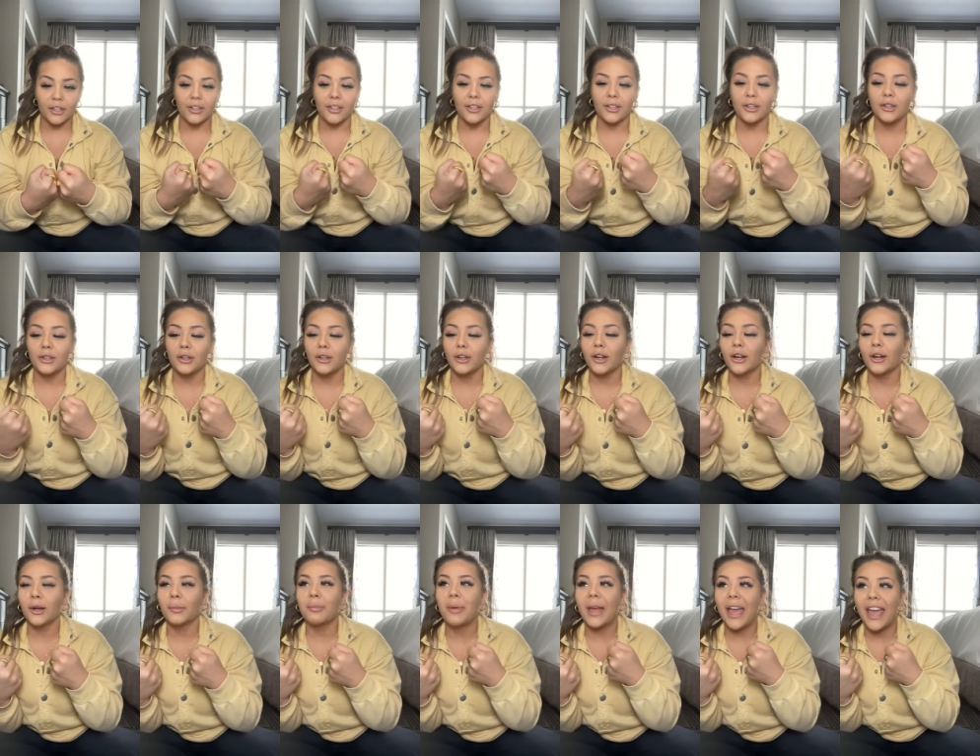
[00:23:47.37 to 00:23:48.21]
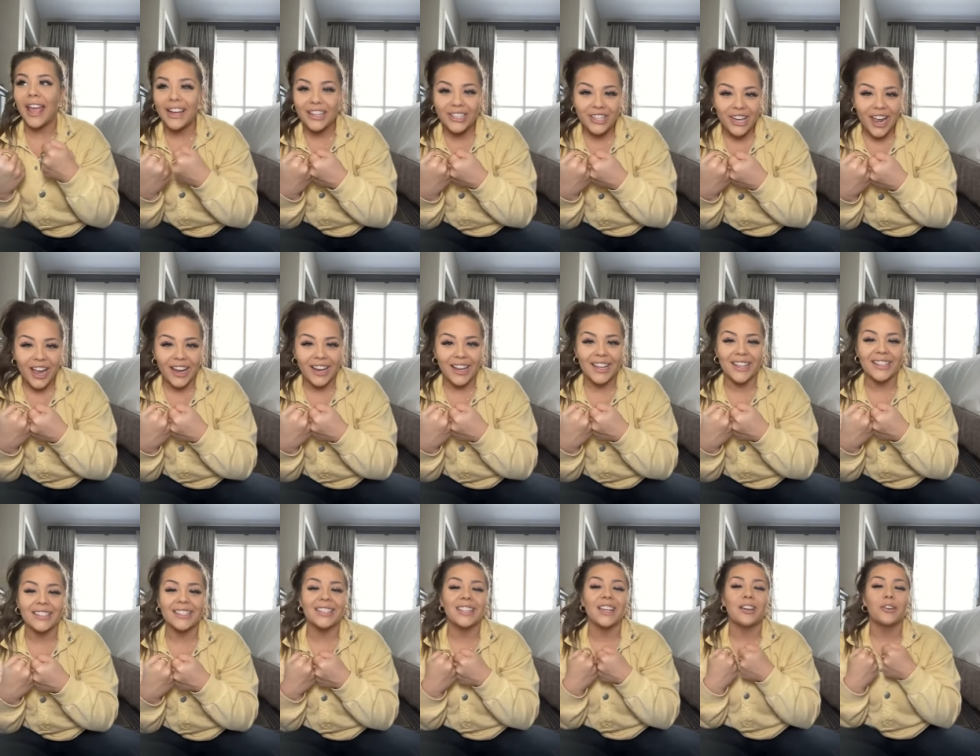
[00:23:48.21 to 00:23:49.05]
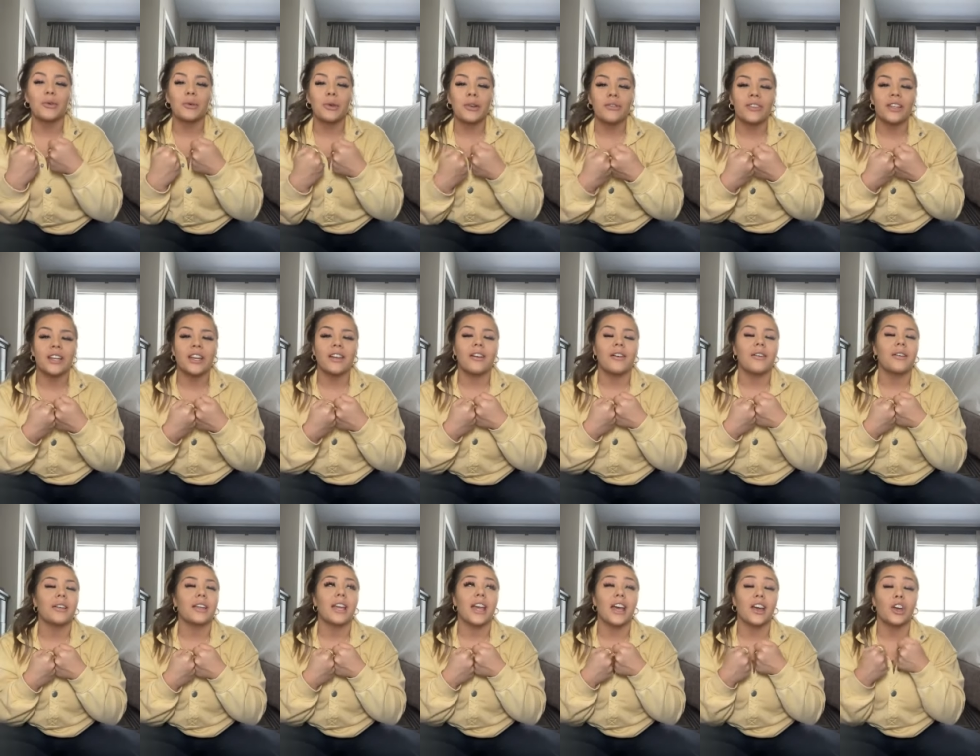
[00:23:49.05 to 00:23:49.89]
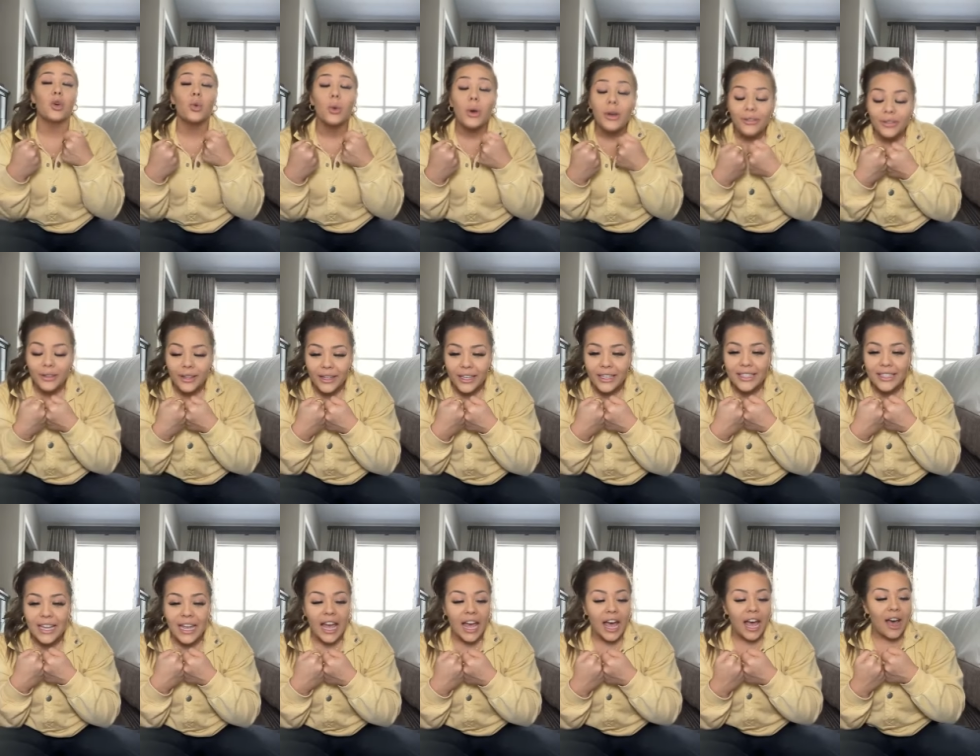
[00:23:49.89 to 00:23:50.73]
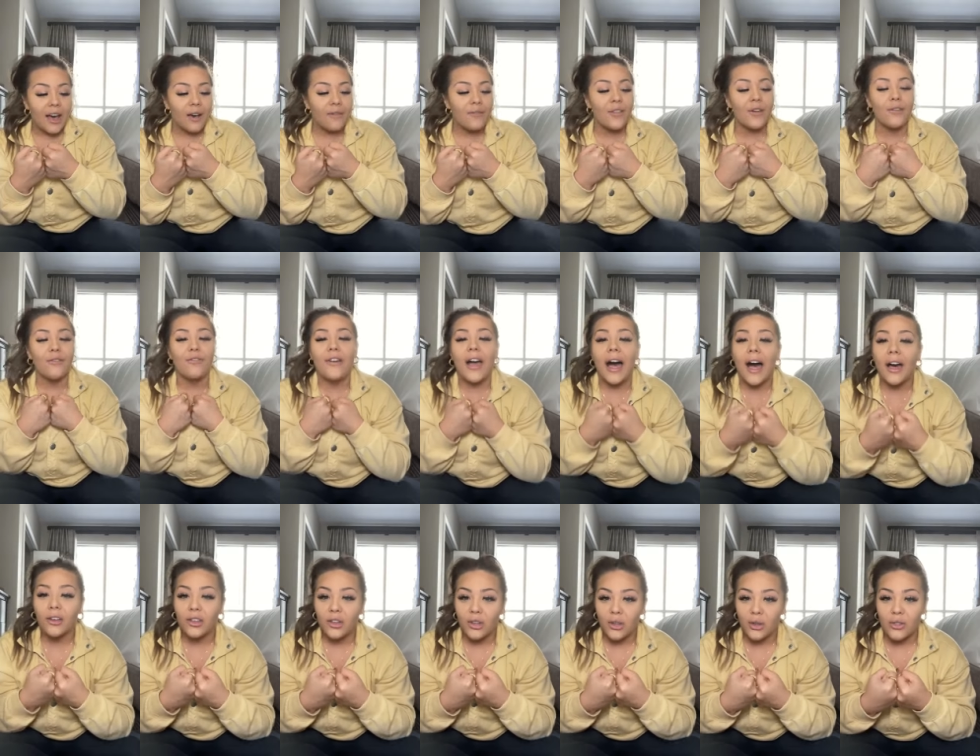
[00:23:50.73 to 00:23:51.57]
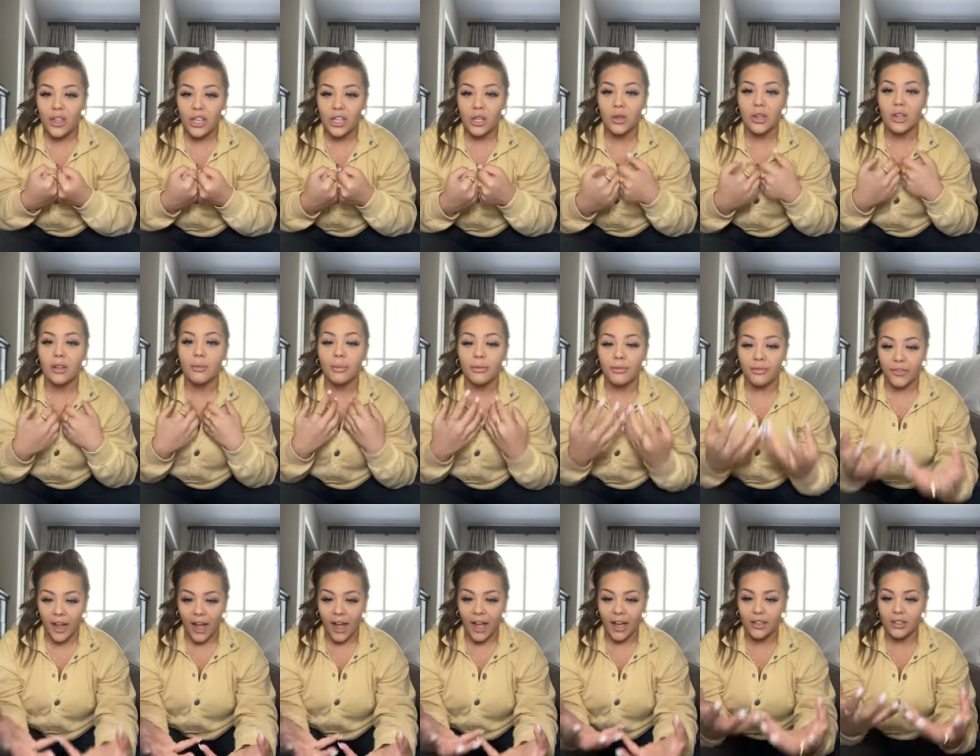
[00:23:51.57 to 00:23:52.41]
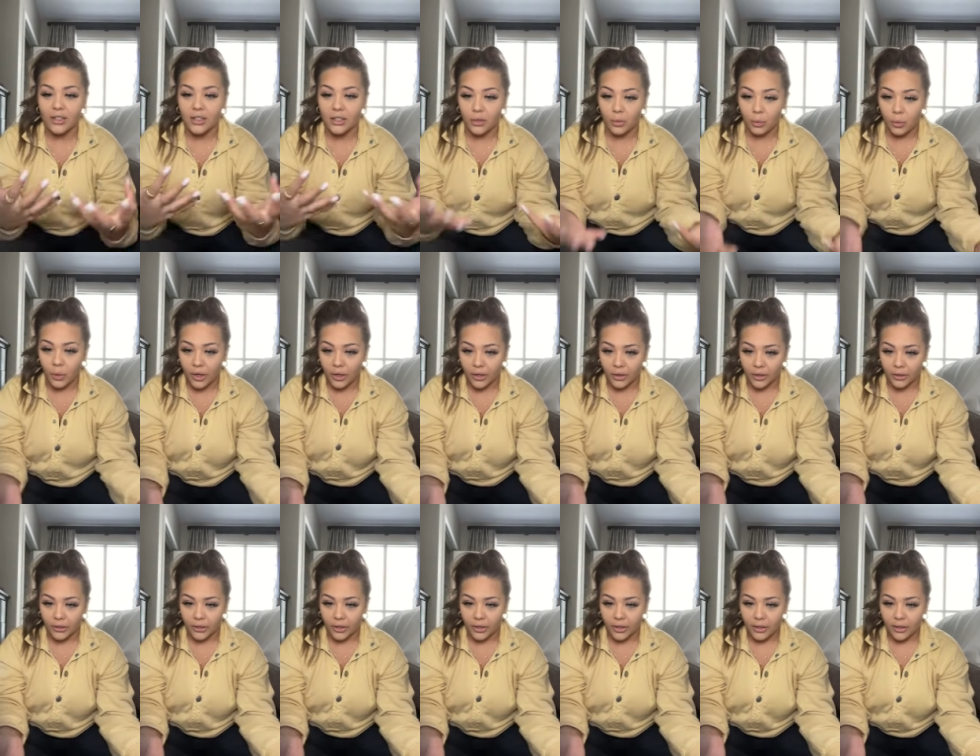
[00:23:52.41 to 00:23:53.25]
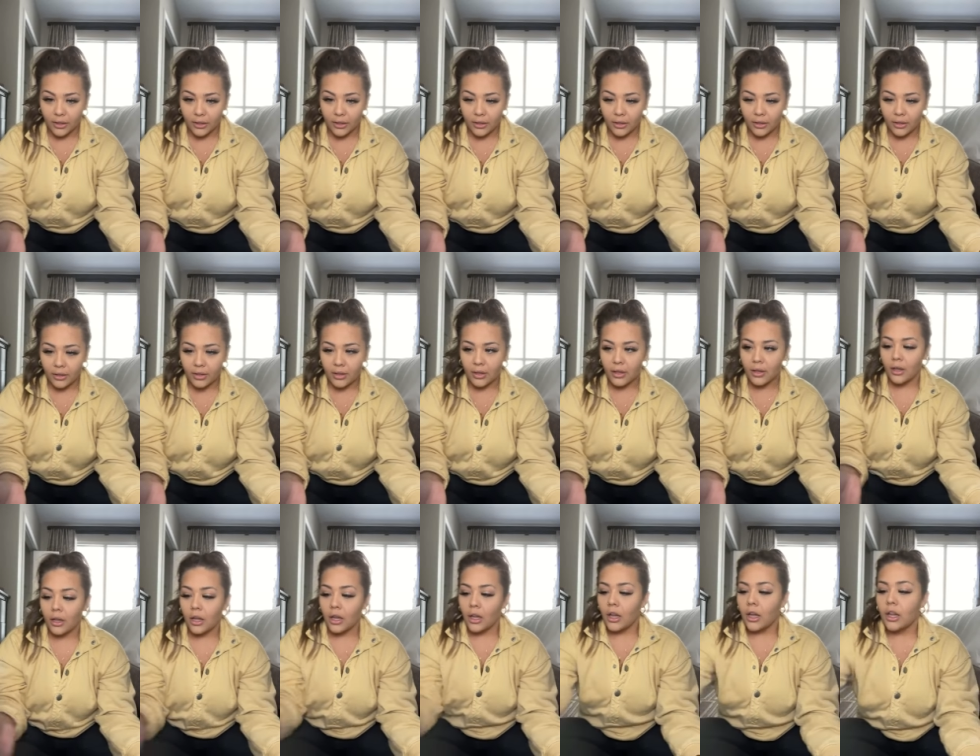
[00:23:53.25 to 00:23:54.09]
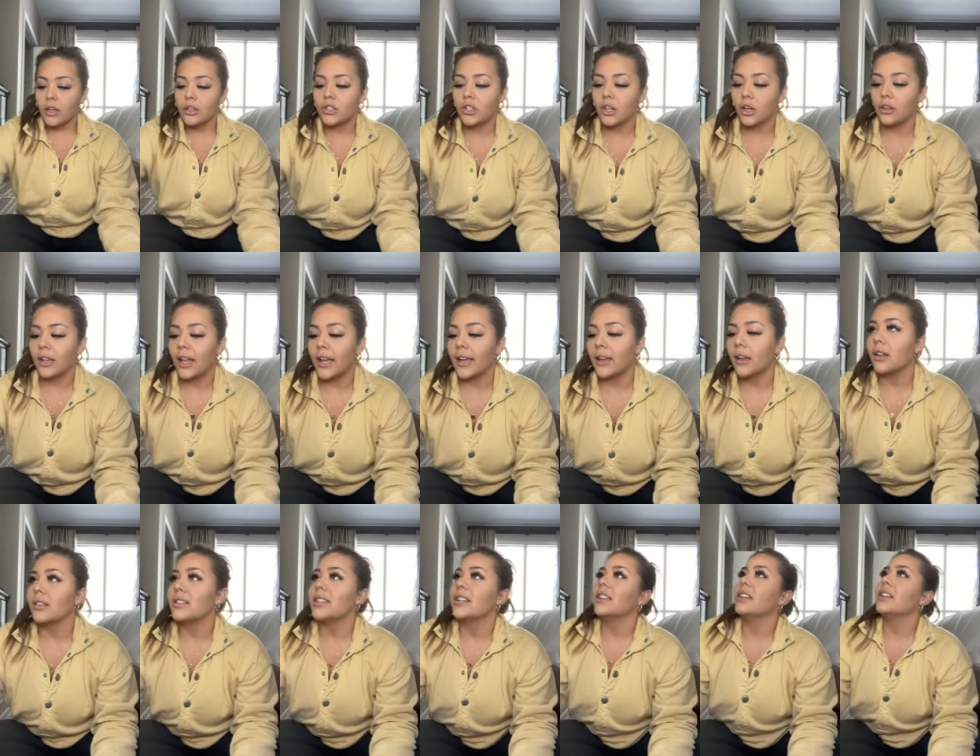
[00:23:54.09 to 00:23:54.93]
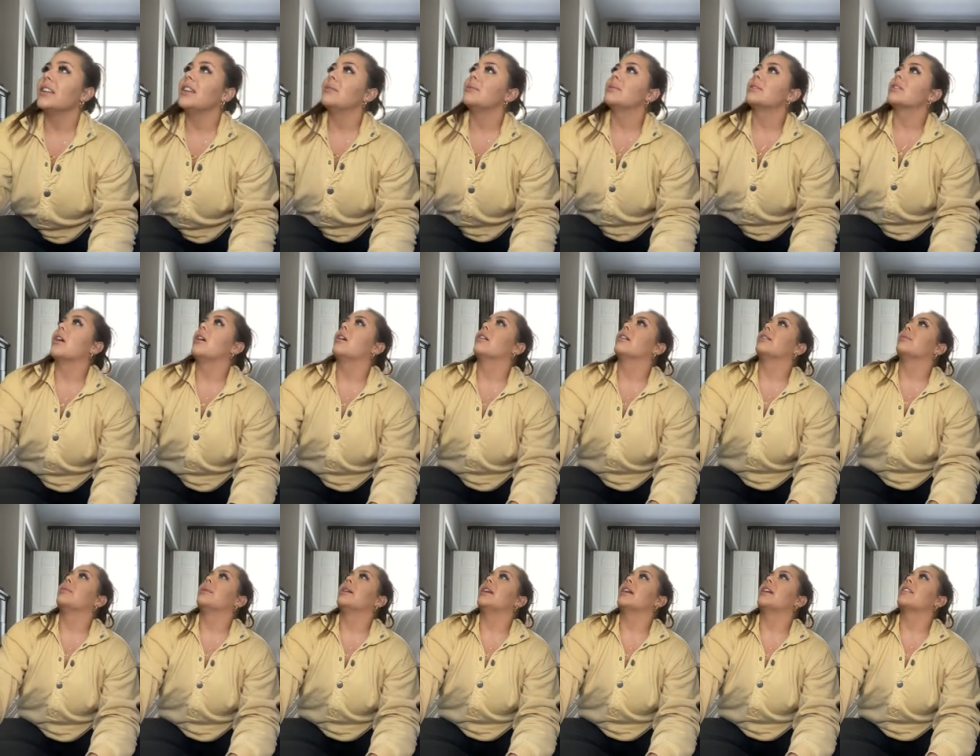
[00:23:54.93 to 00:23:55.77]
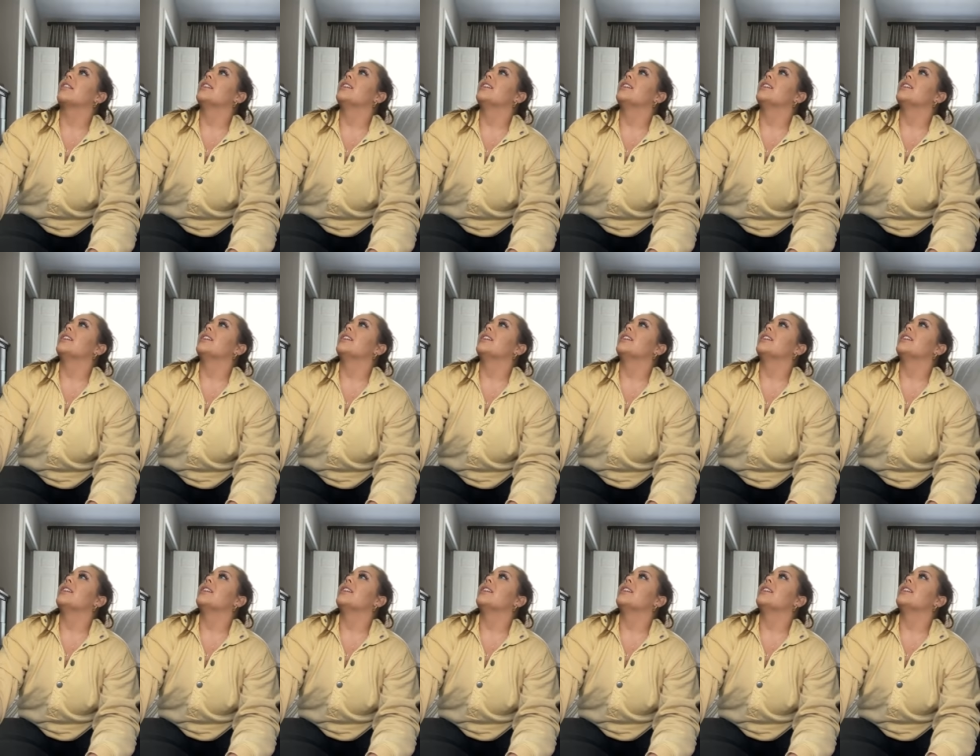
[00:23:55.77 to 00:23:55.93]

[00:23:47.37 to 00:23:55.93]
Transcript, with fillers: Your paycheck is the equivalent of, equivalent of the value that you can provide to the world. So like Dylan keeps calling me. I